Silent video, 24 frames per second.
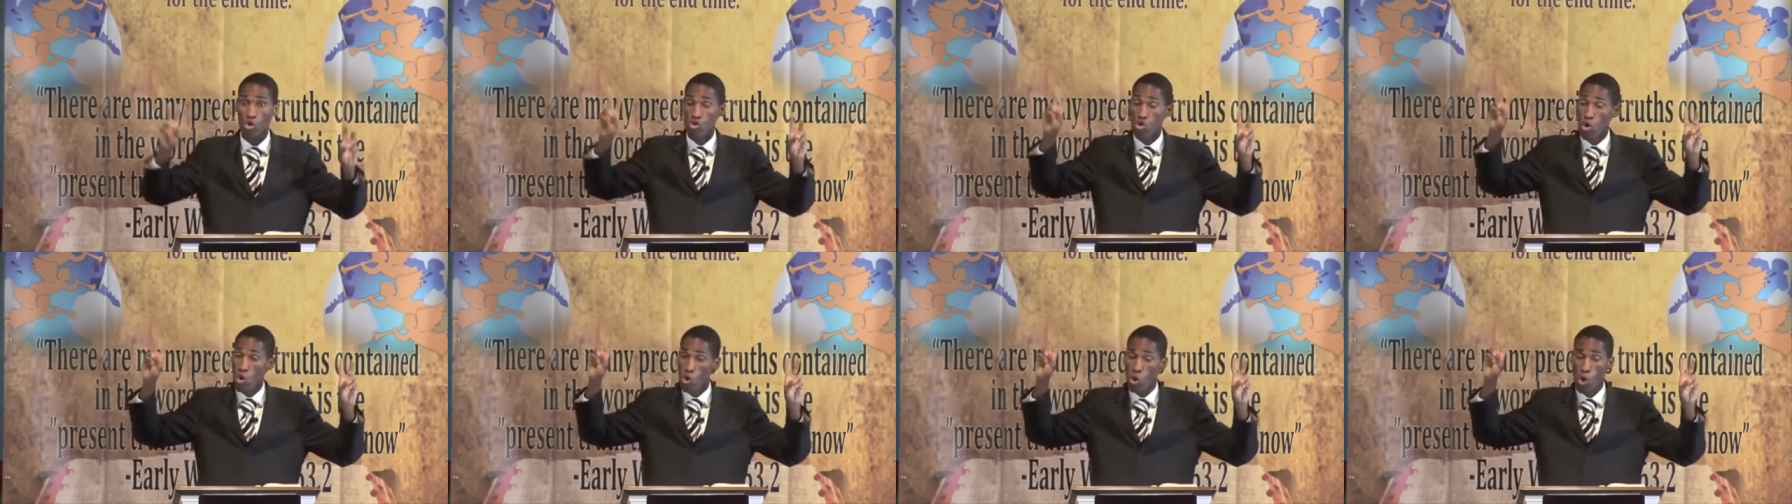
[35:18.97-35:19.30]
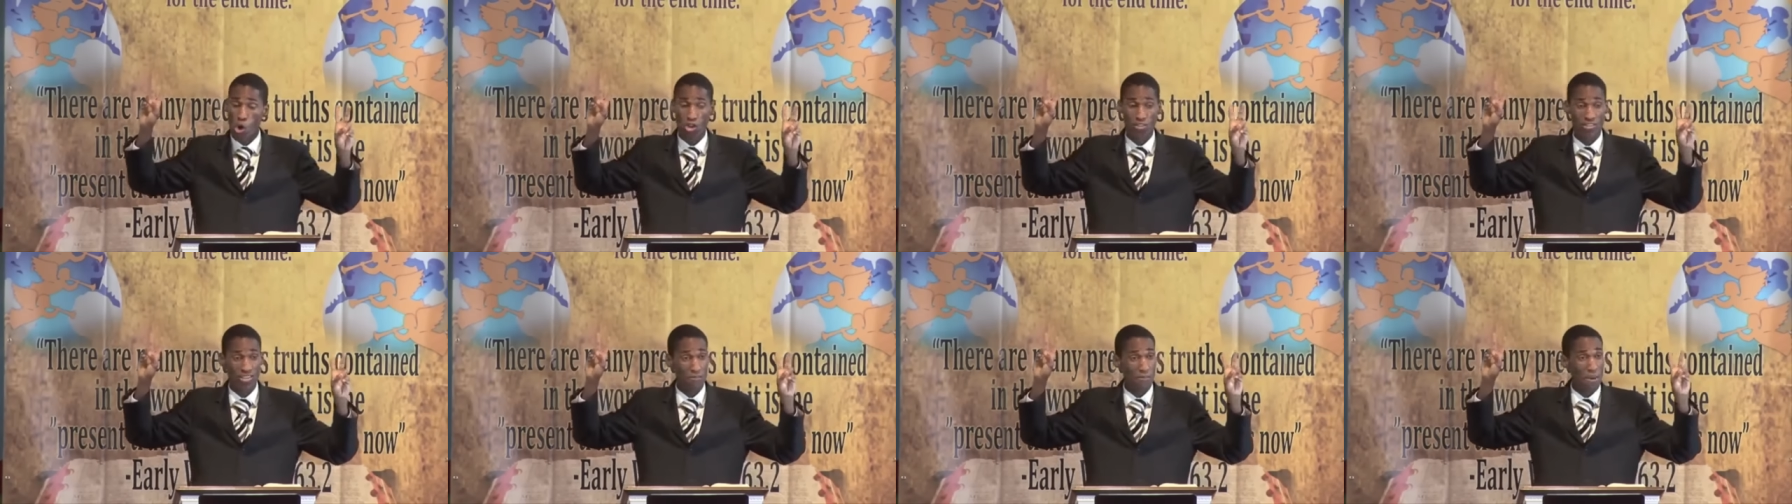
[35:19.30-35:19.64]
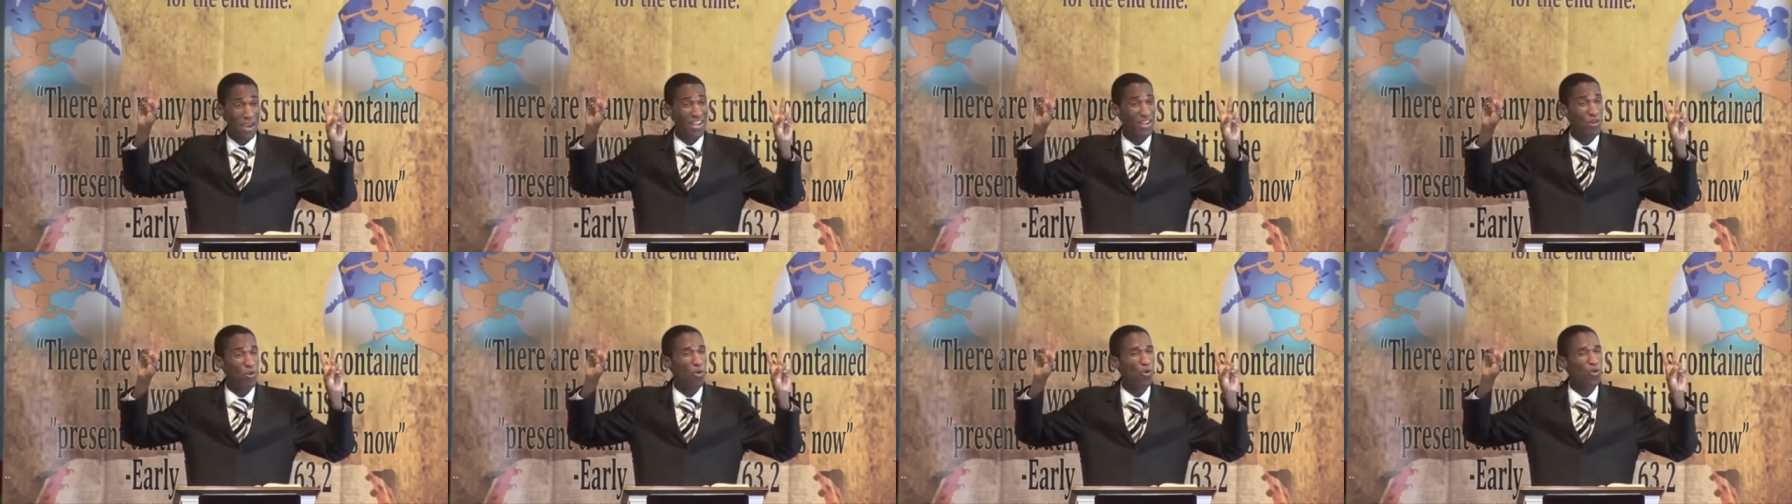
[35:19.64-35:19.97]
so-called
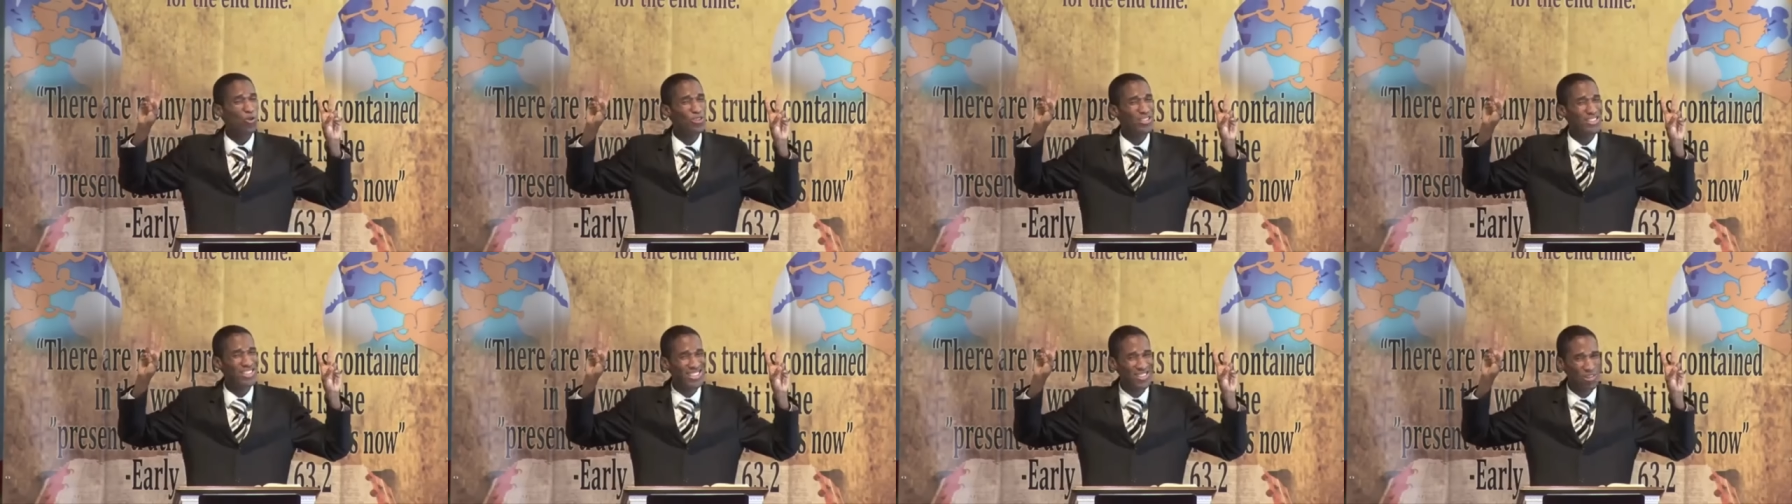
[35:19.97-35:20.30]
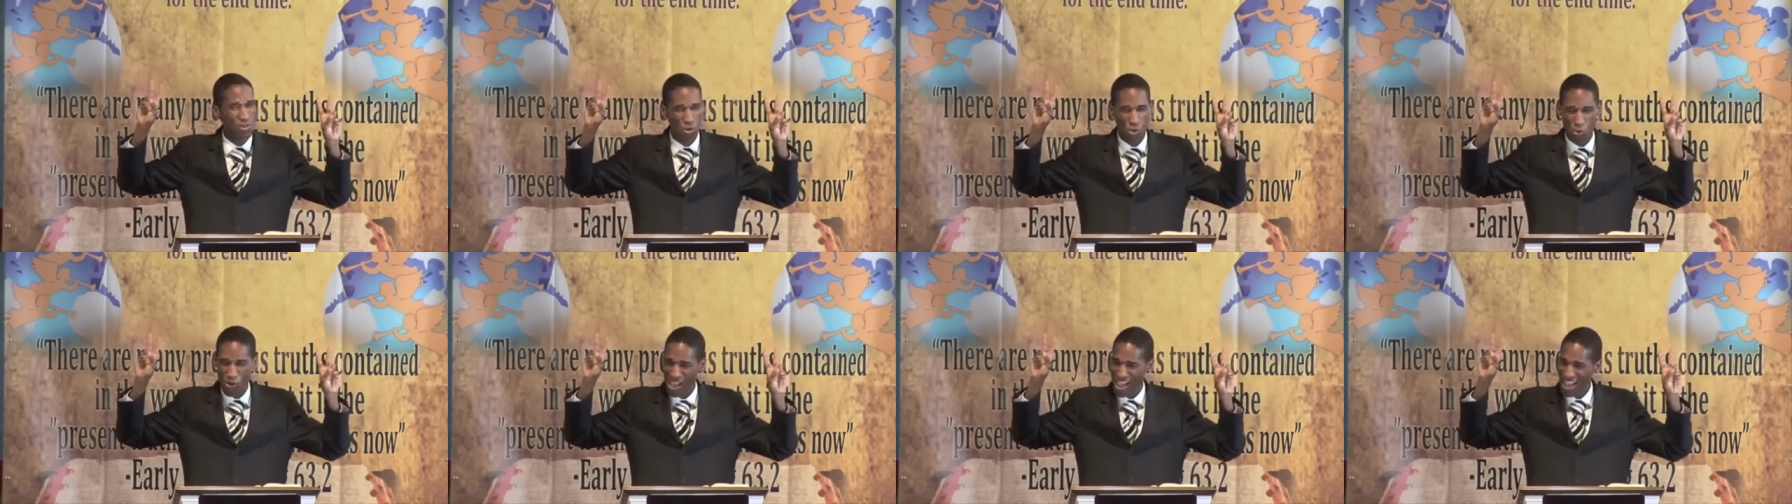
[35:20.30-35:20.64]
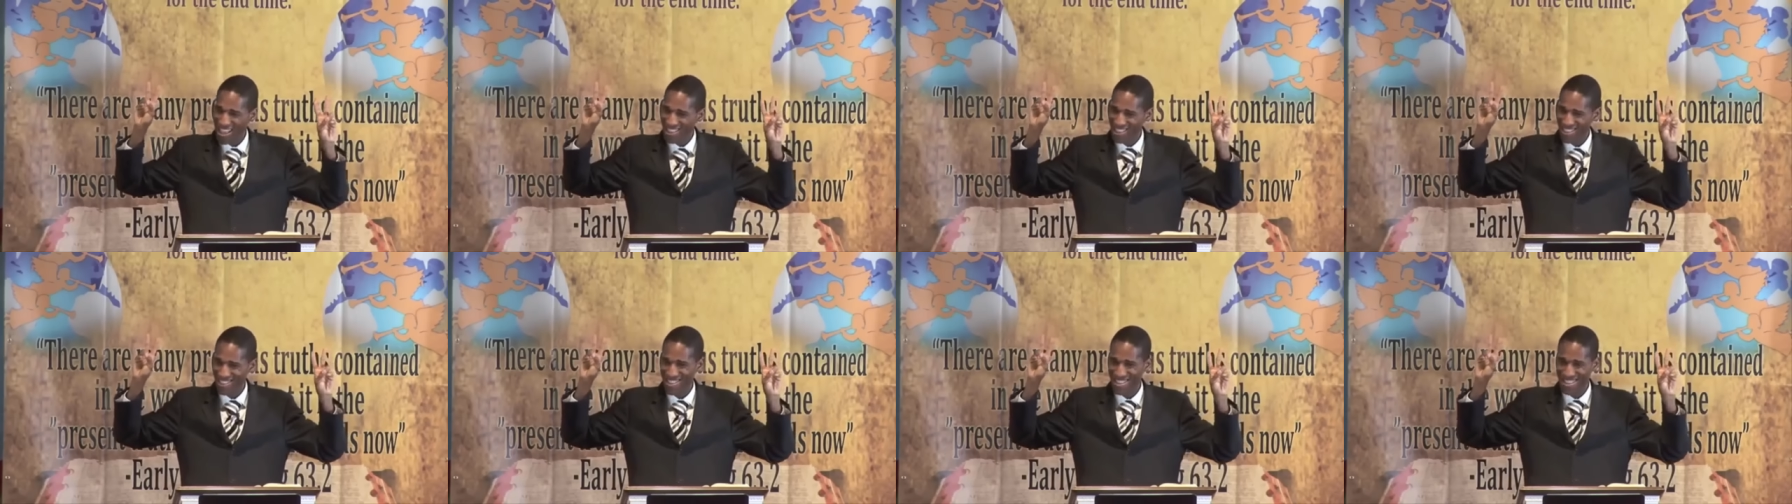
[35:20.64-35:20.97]
somebody who, who
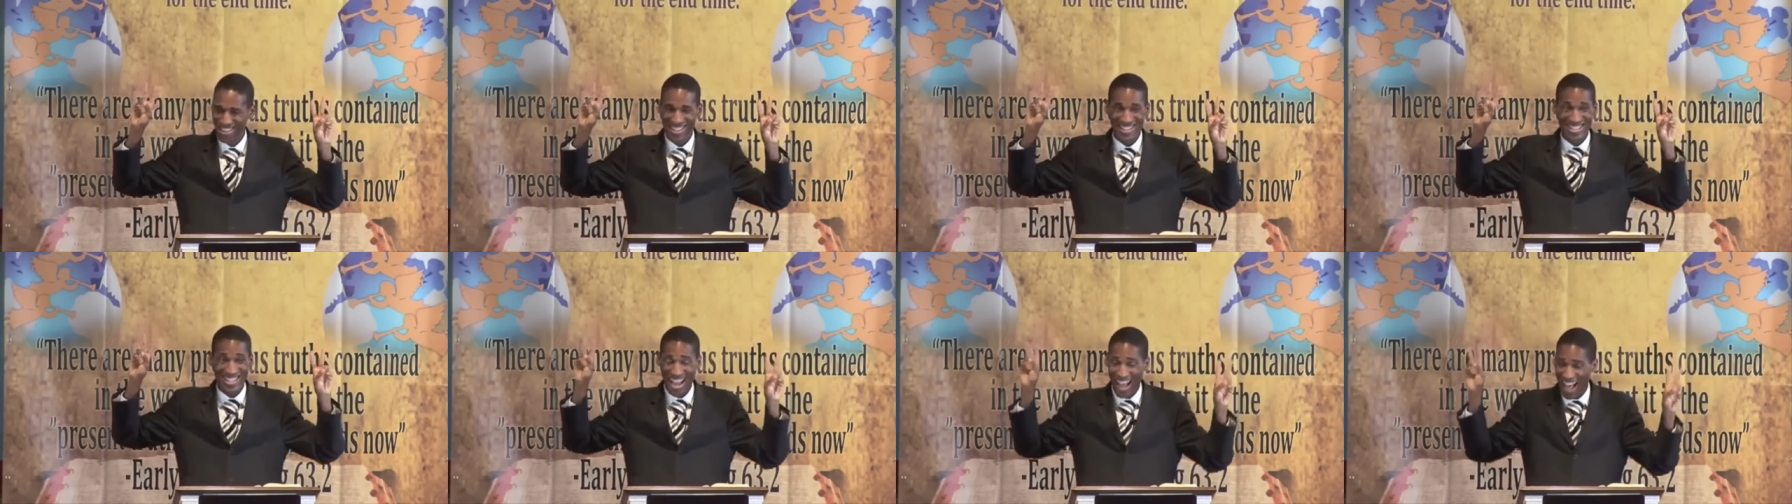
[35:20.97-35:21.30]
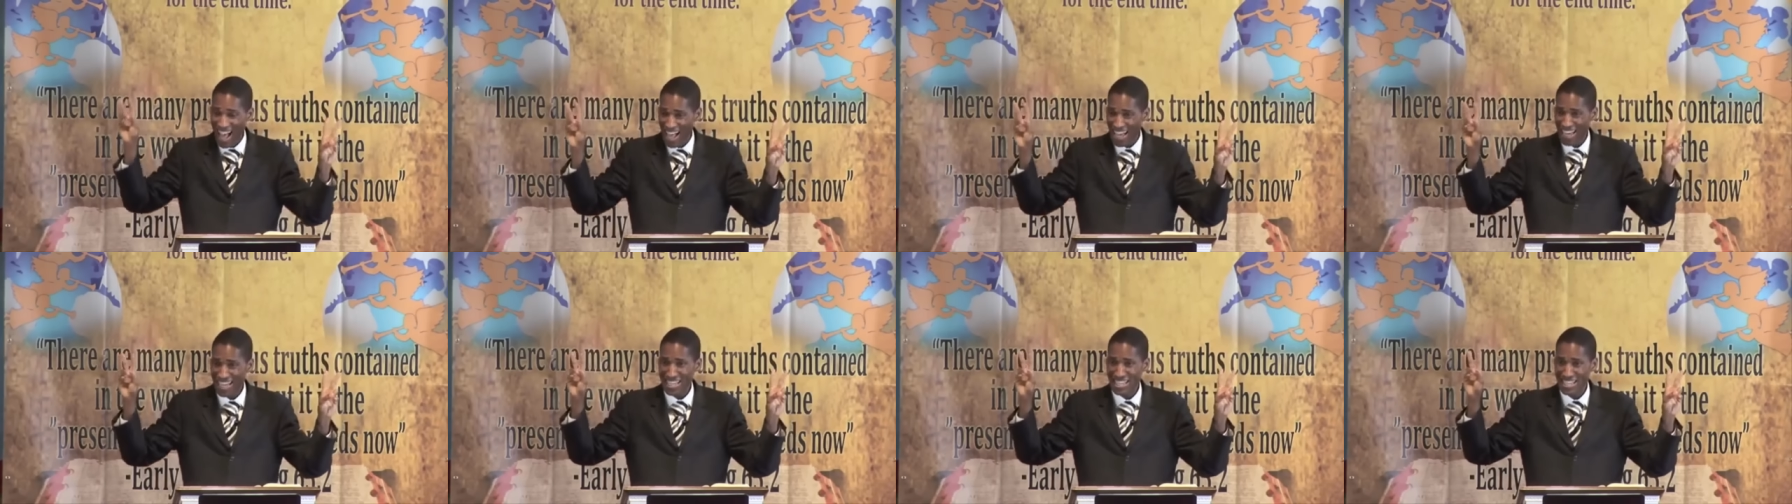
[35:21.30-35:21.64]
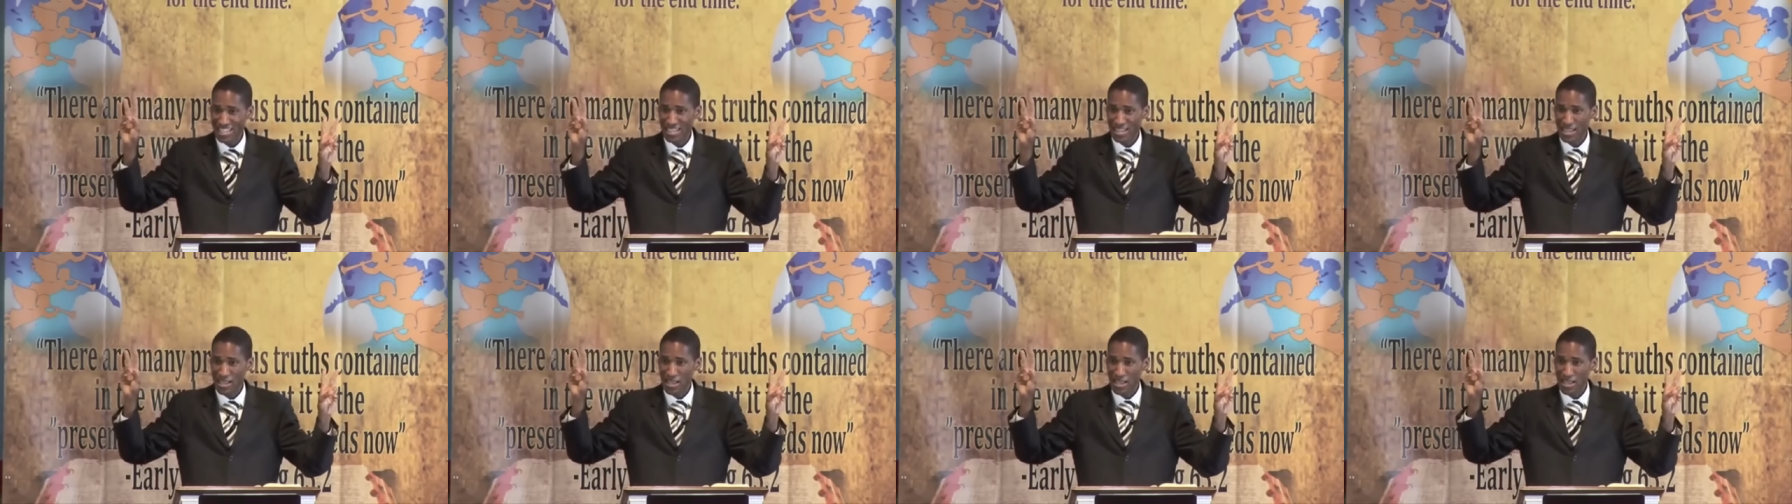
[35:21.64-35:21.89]
has died?